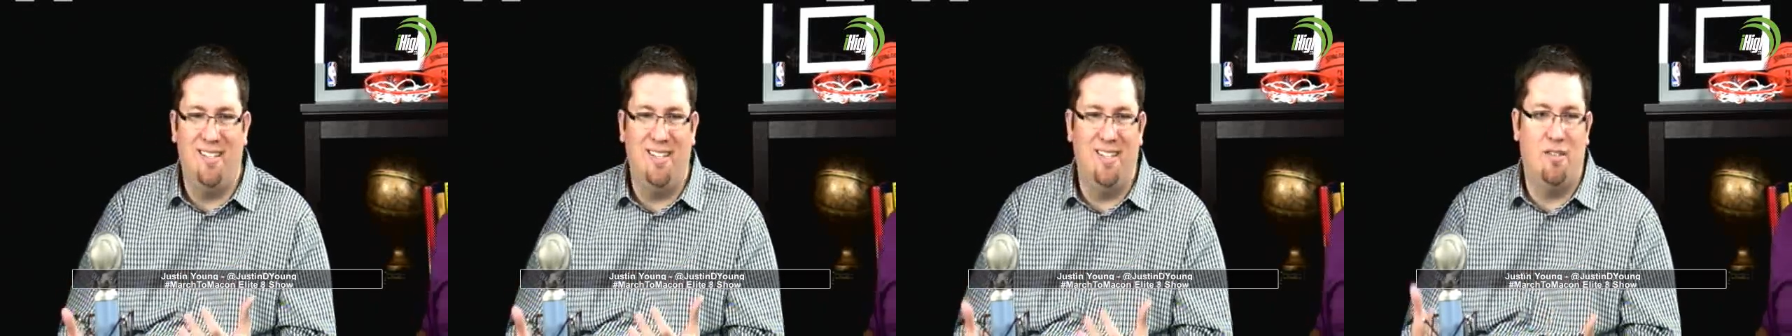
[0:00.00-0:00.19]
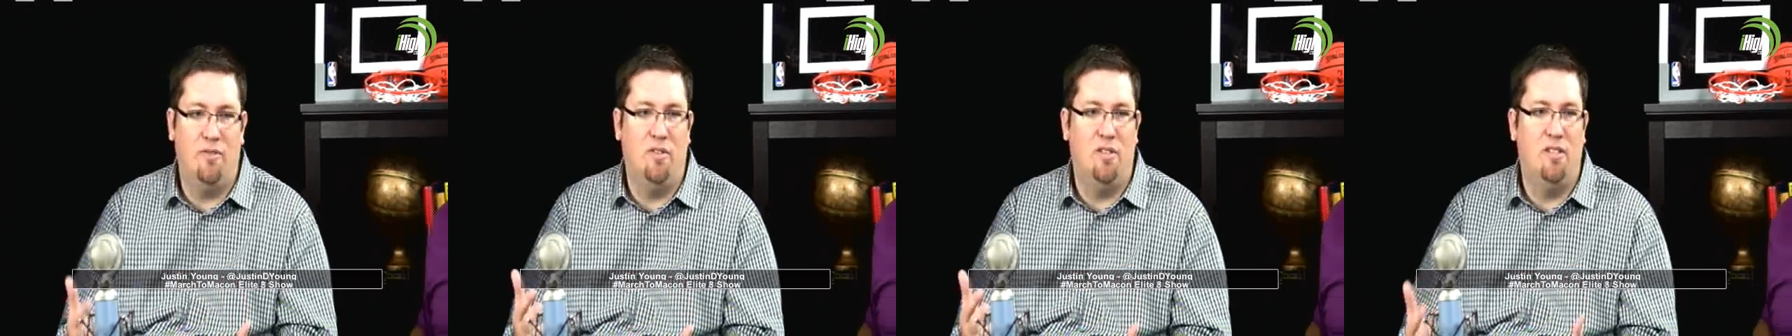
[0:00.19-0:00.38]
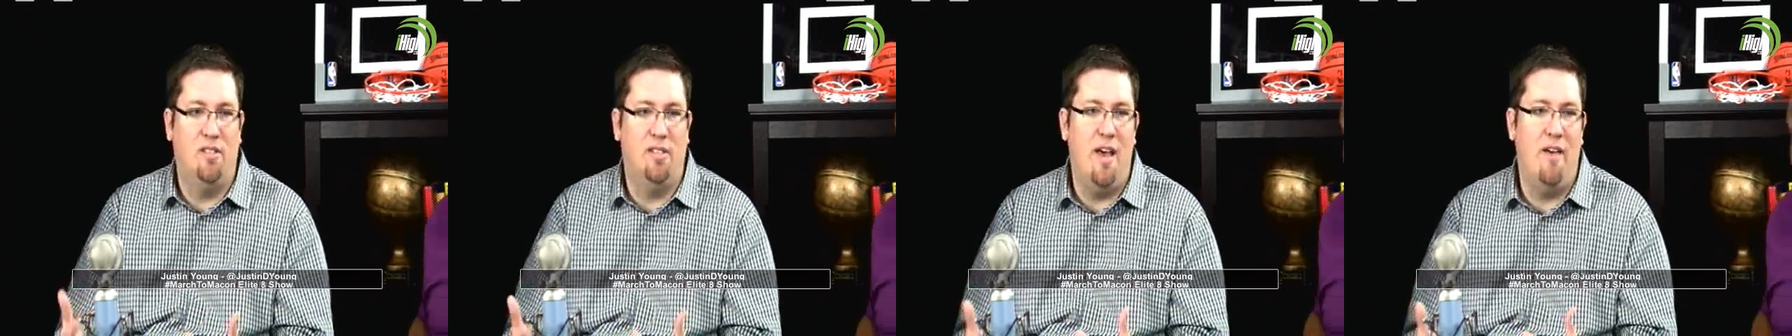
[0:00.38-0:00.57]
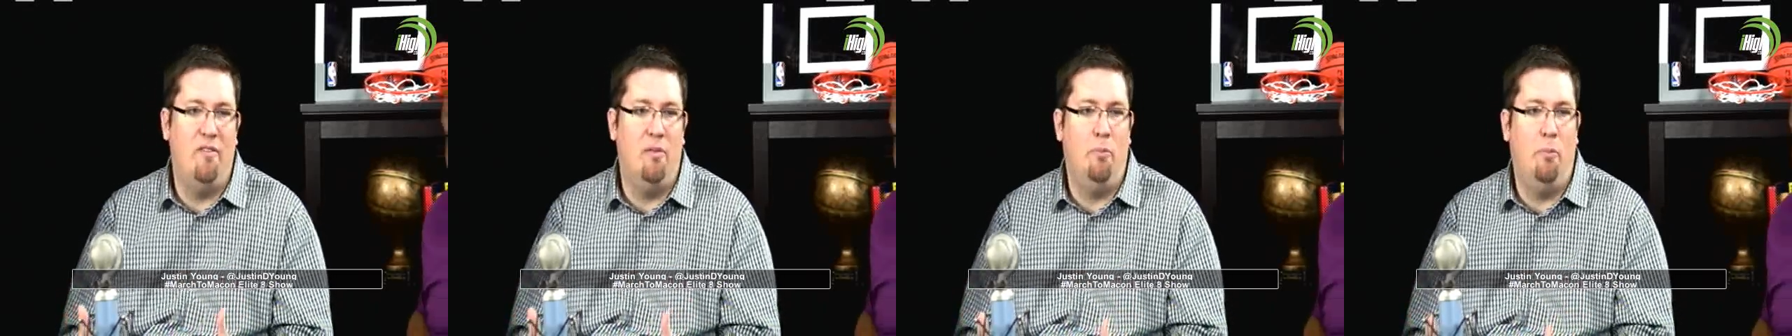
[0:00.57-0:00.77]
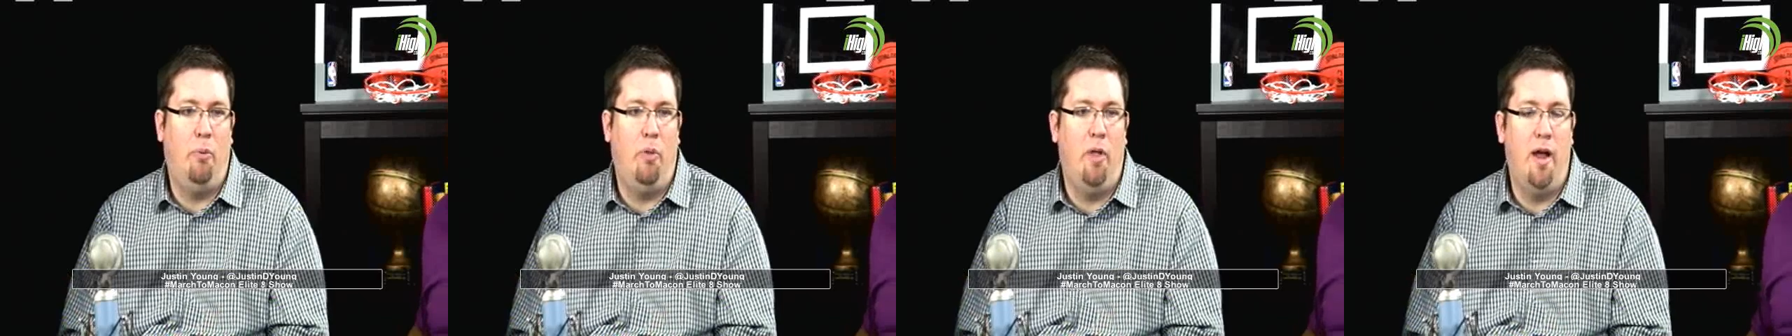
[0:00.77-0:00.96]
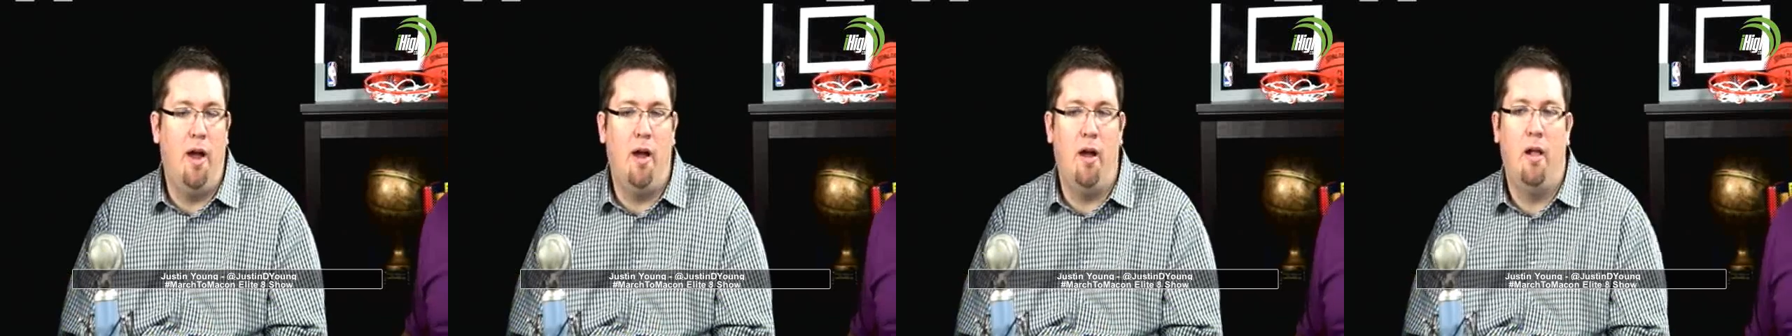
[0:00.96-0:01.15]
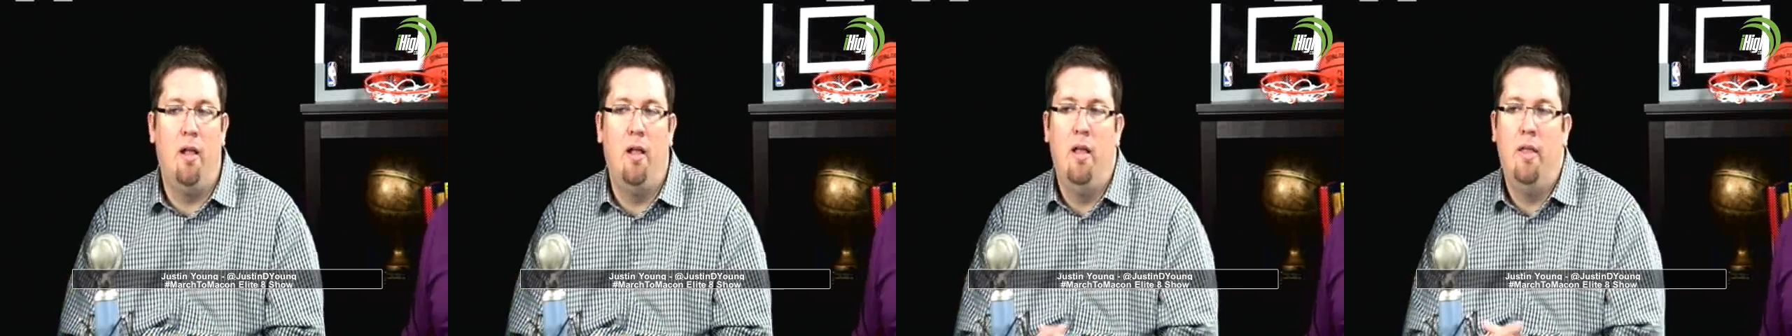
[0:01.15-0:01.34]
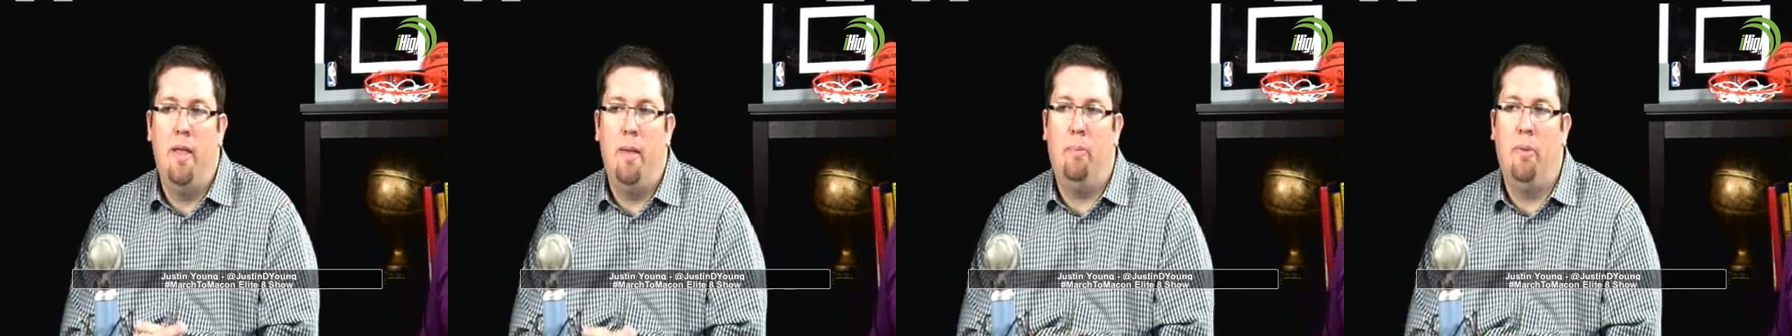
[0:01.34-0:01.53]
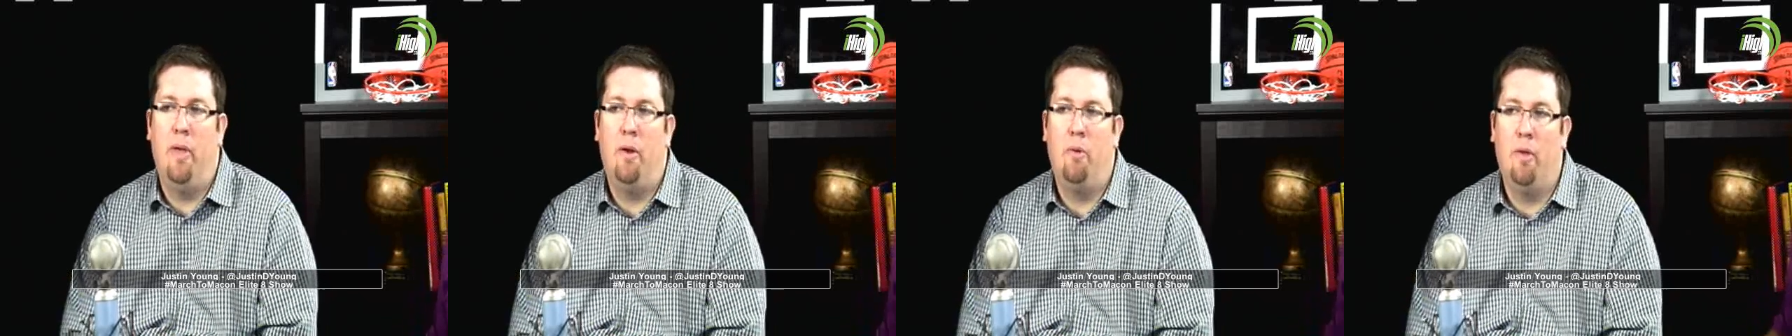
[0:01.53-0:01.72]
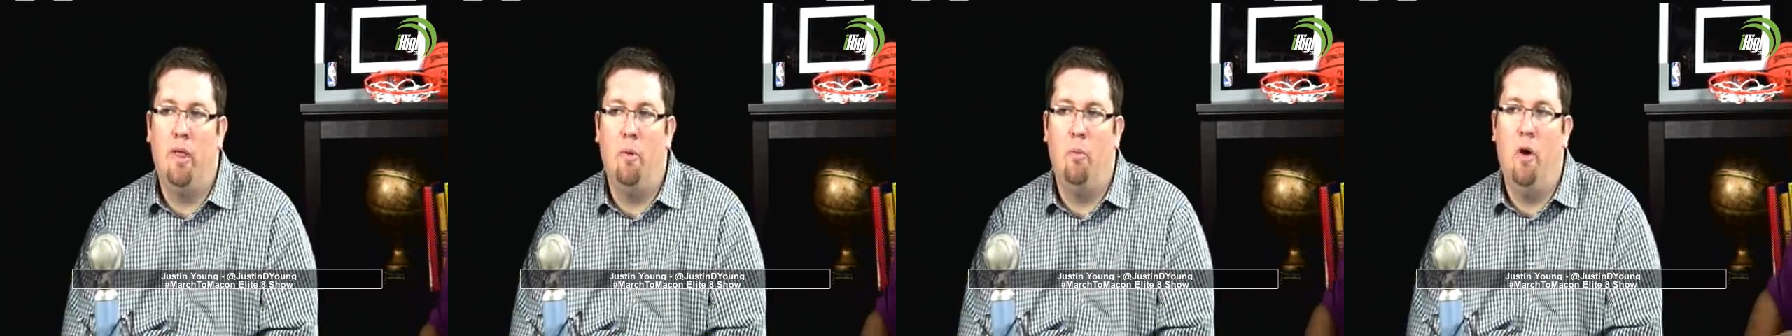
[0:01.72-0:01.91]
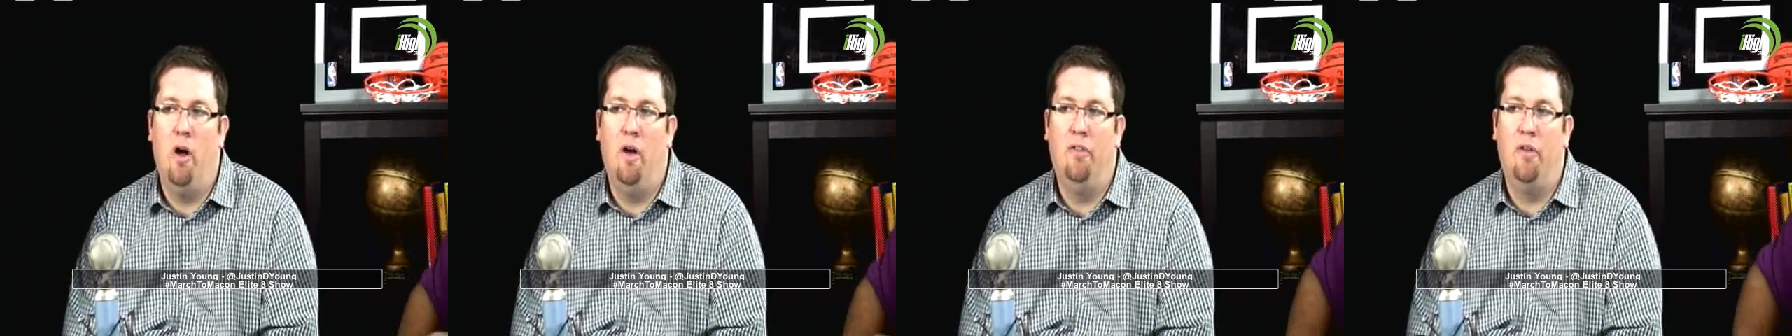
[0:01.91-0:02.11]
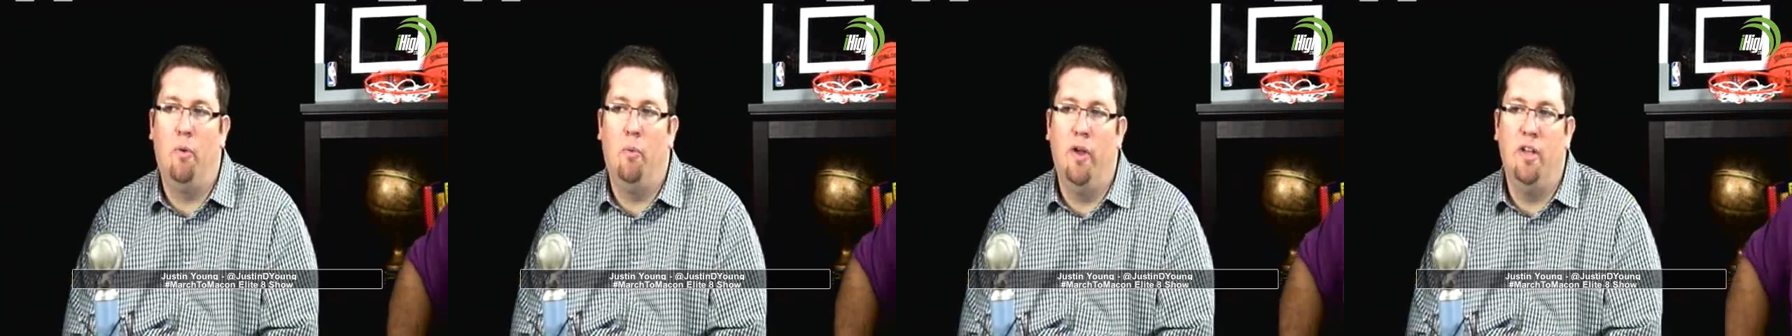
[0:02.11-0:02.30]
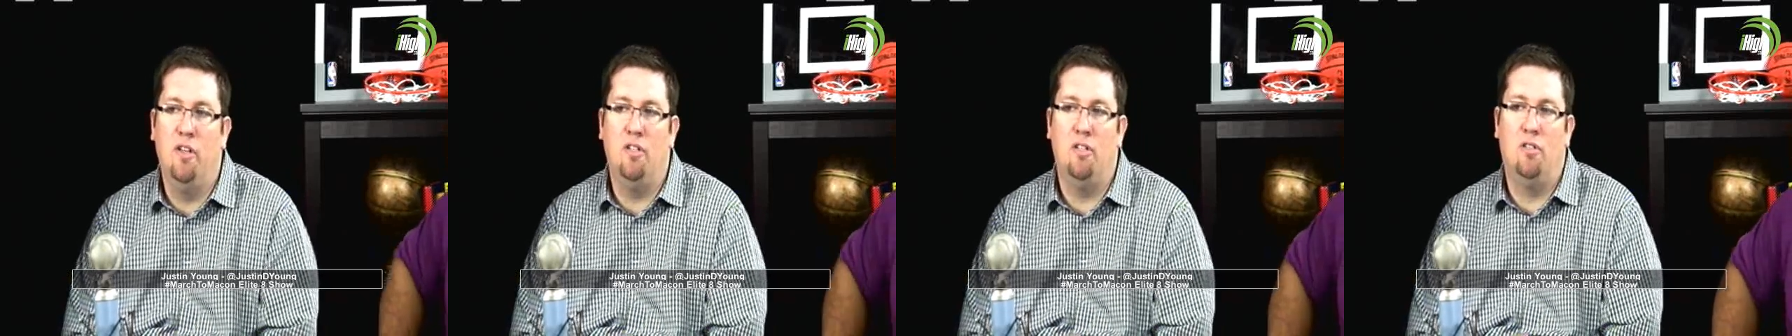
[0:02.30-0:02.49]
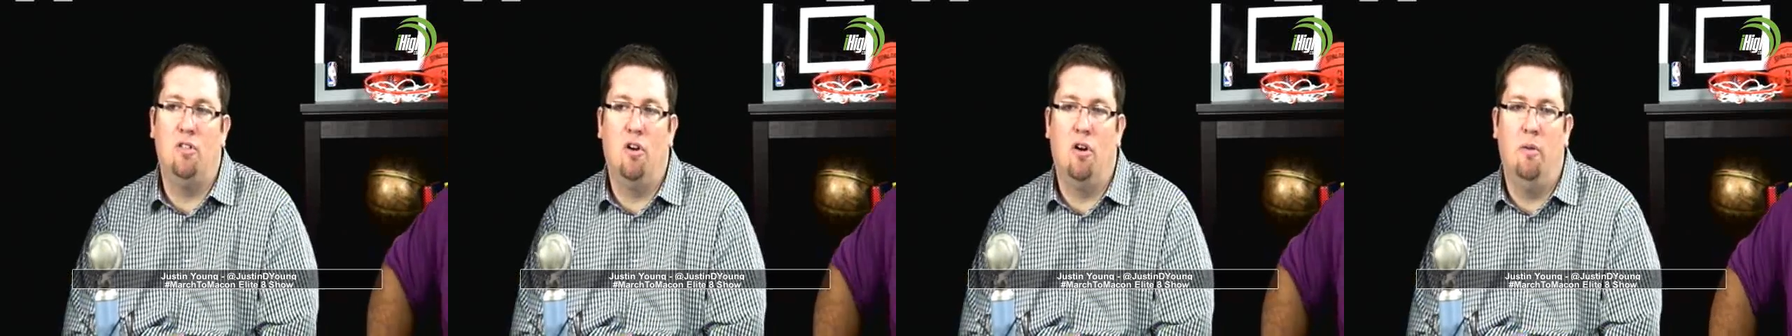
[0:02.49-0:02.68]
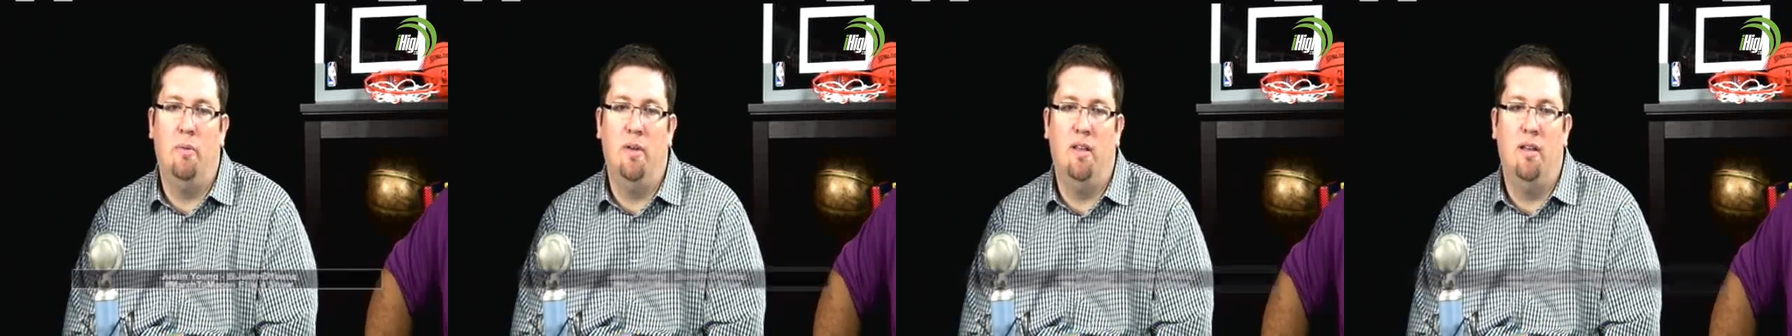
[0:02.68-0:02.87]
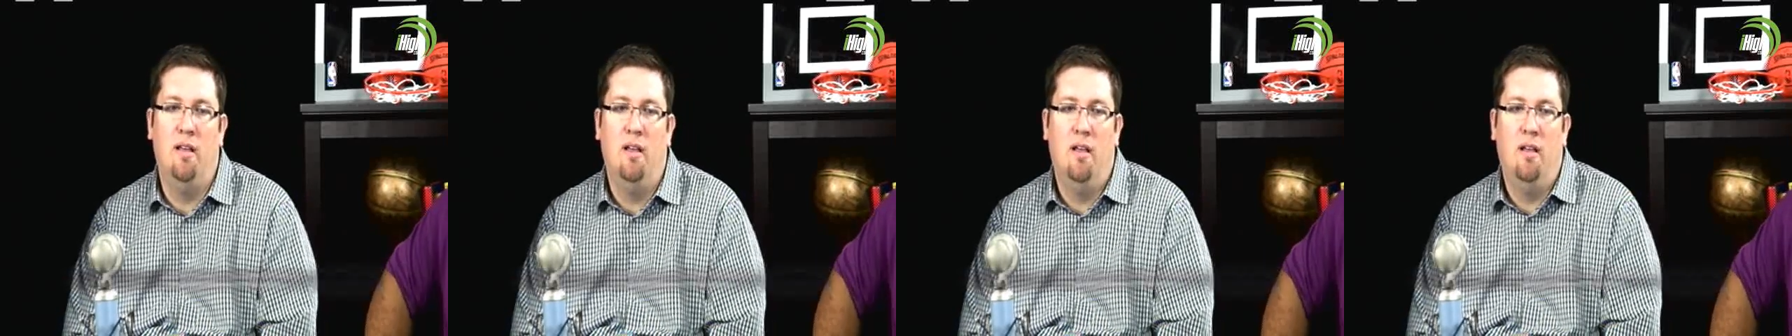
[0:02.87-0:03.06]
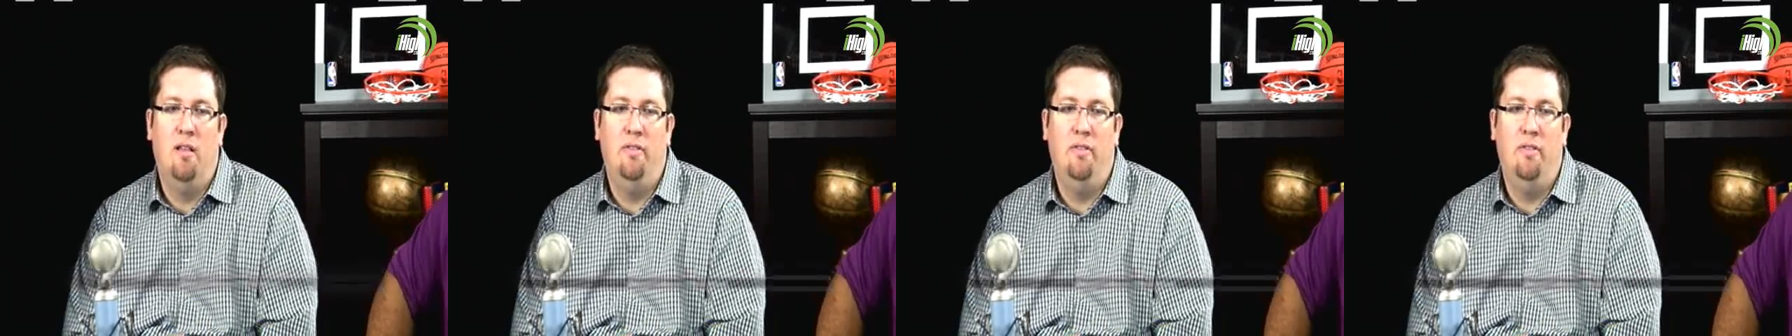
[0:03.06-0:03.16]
six foot seven player that played really well in their region tournament.